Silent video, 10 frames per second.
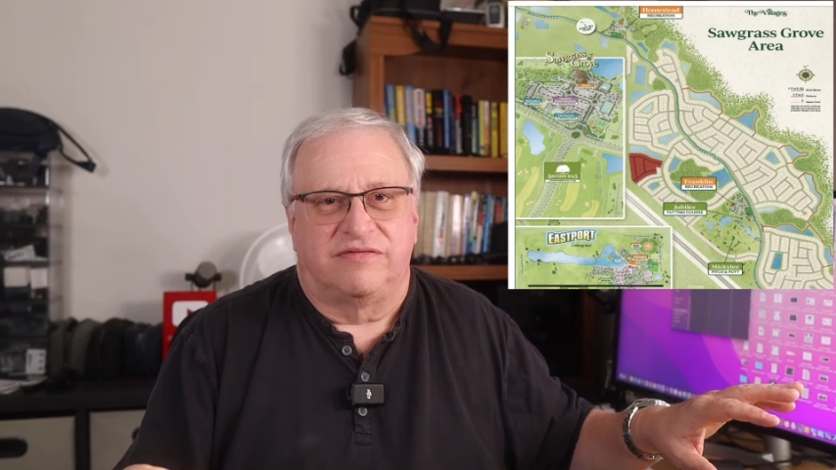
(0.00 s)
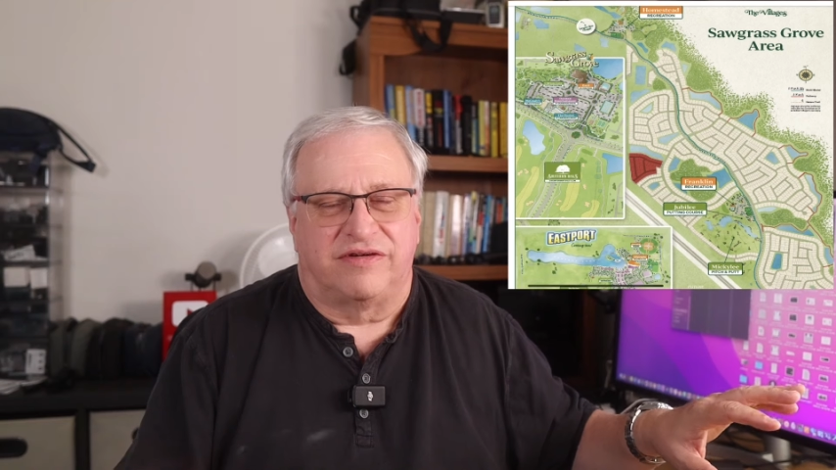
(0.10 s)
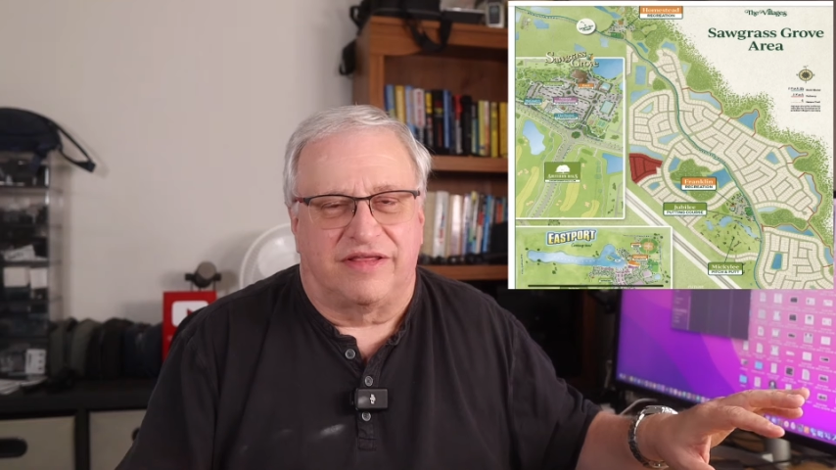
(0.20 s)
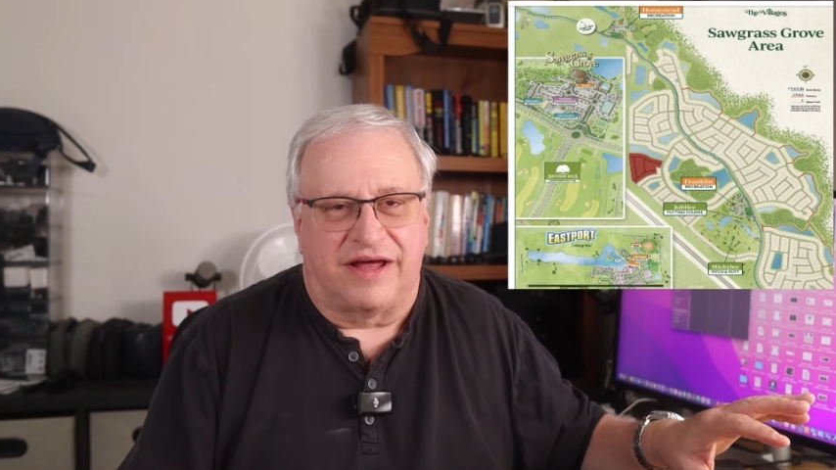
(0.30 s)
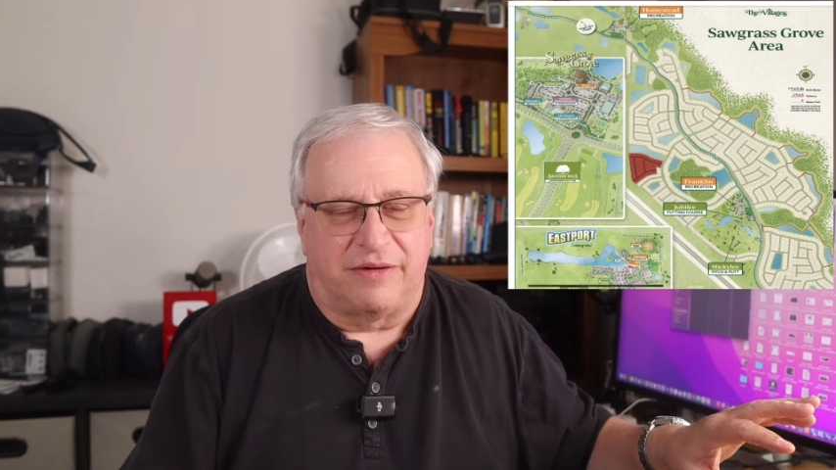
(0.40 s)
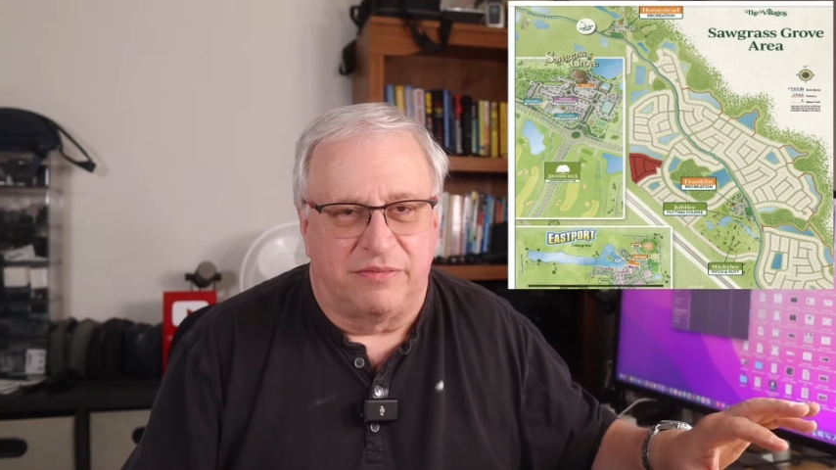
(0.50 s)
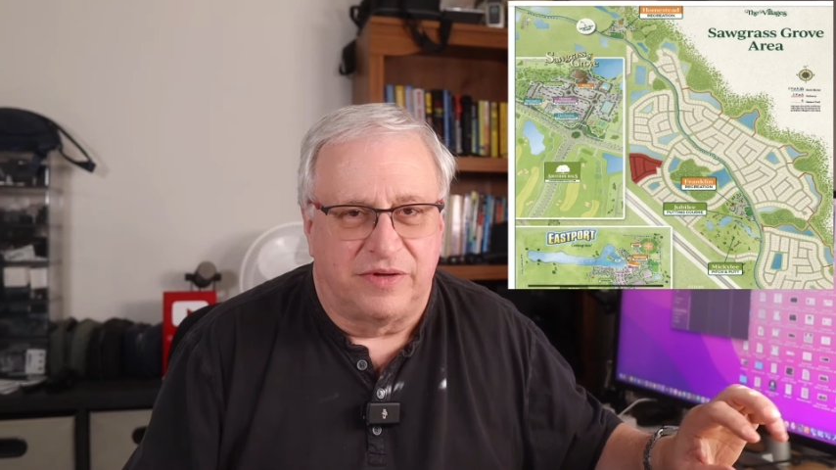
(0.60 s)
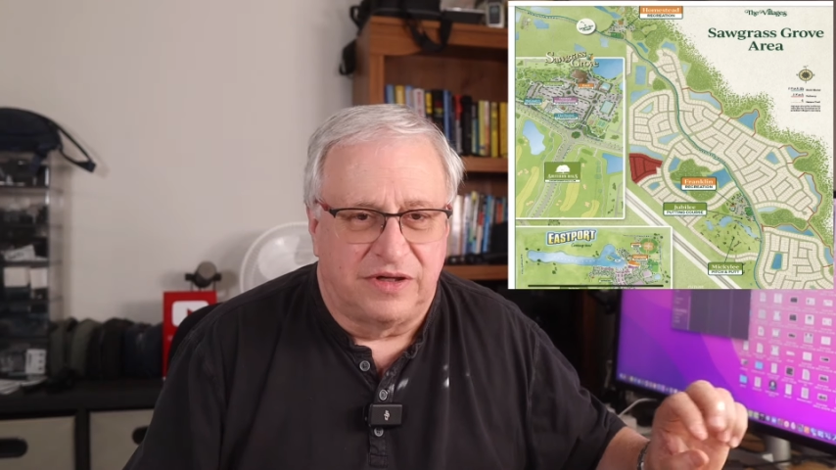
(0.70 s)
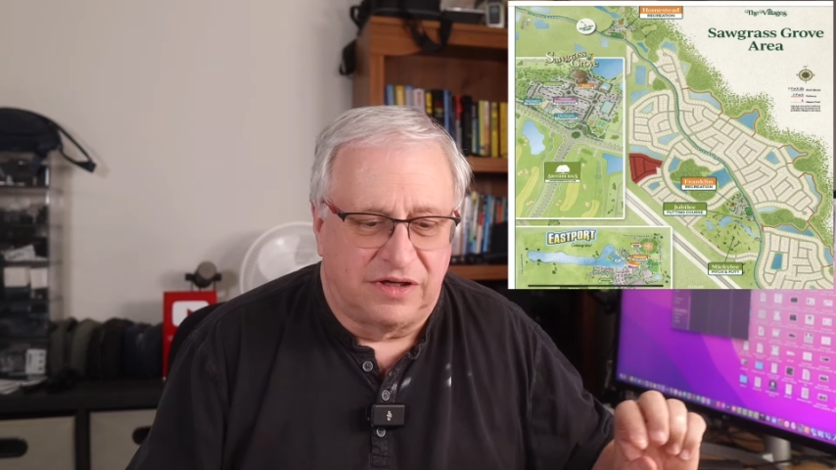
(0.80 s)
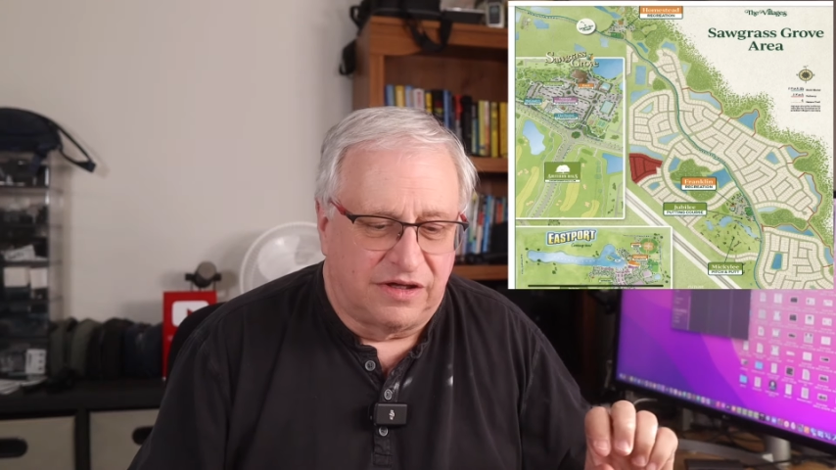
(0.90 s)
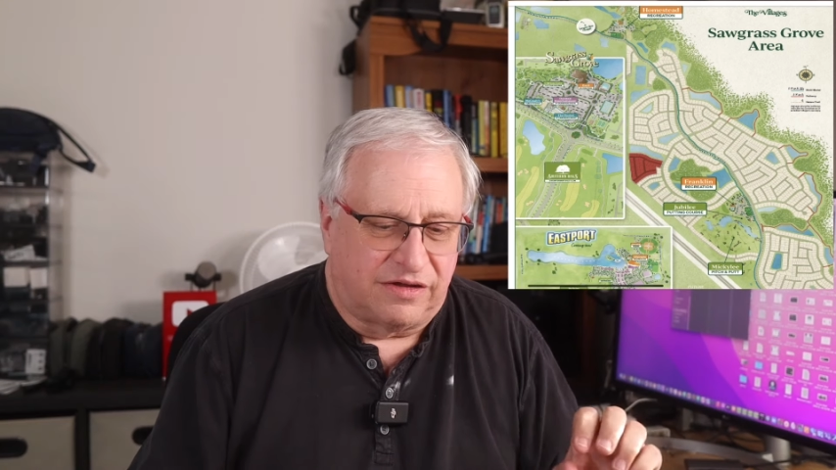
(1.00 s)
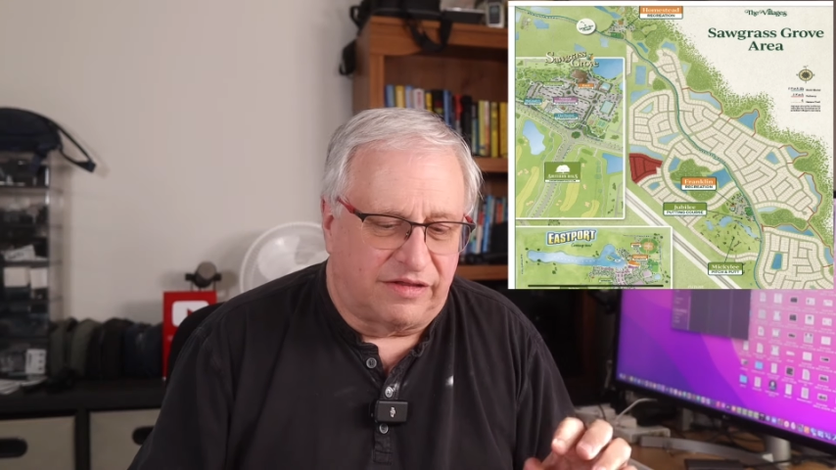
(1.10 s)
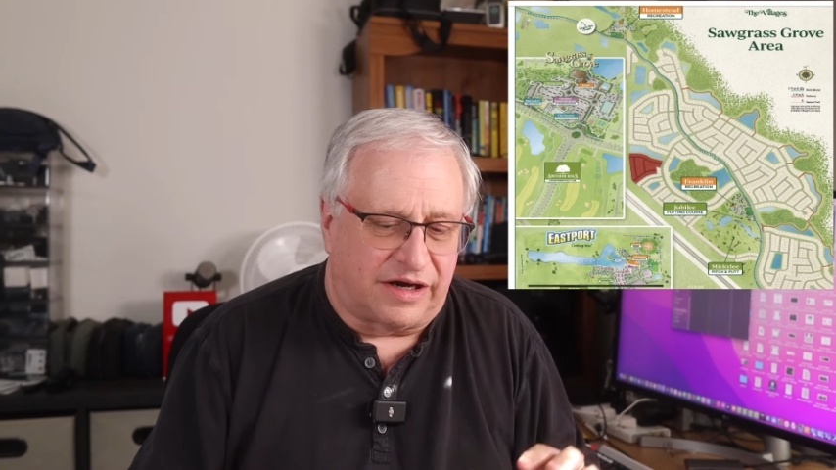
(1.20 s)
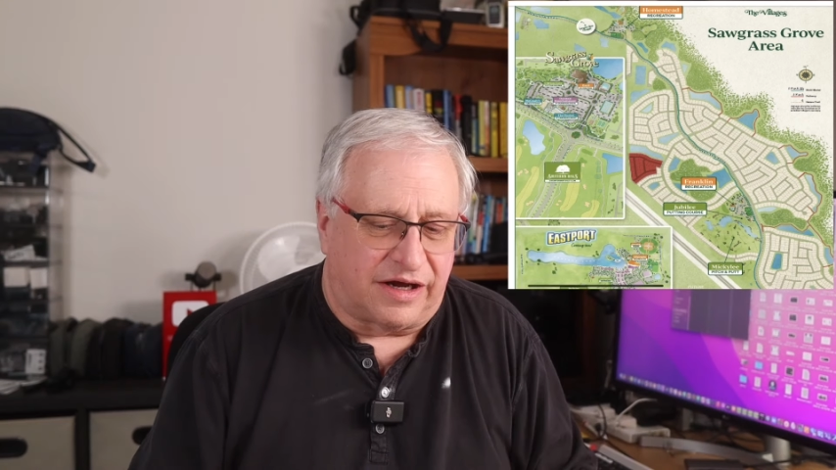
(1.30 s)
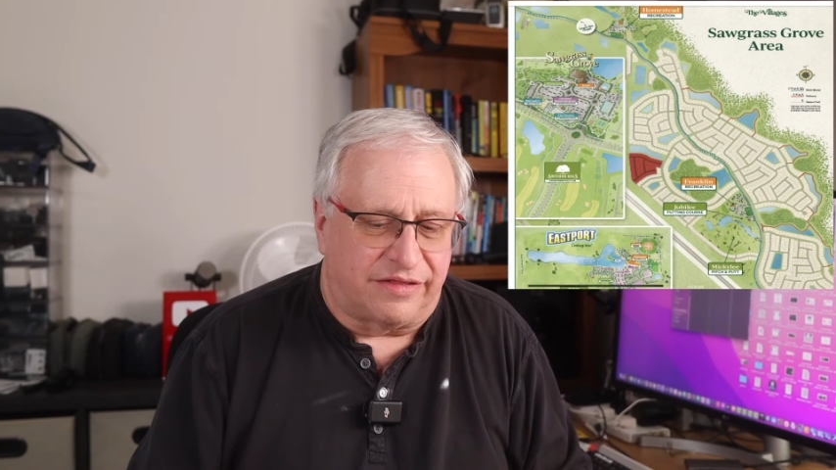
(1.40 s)
for them
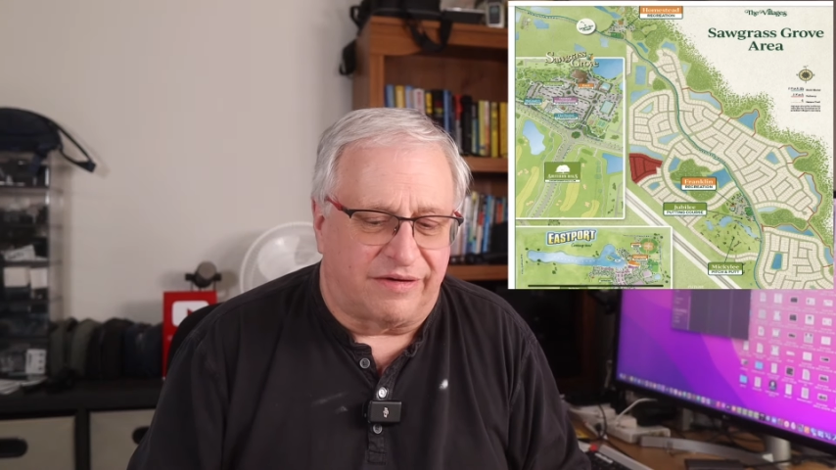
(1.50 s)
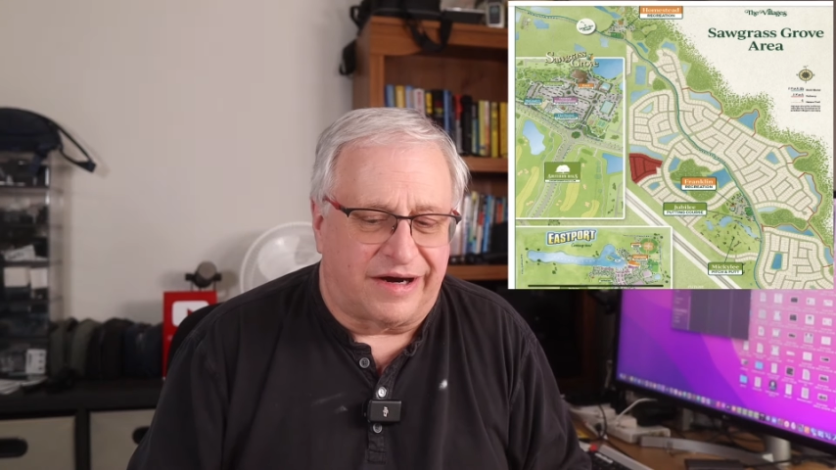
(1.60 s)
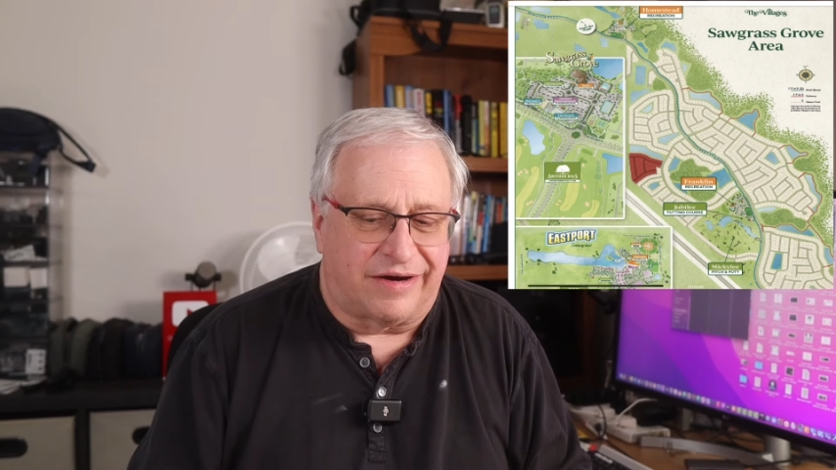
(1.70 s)
than other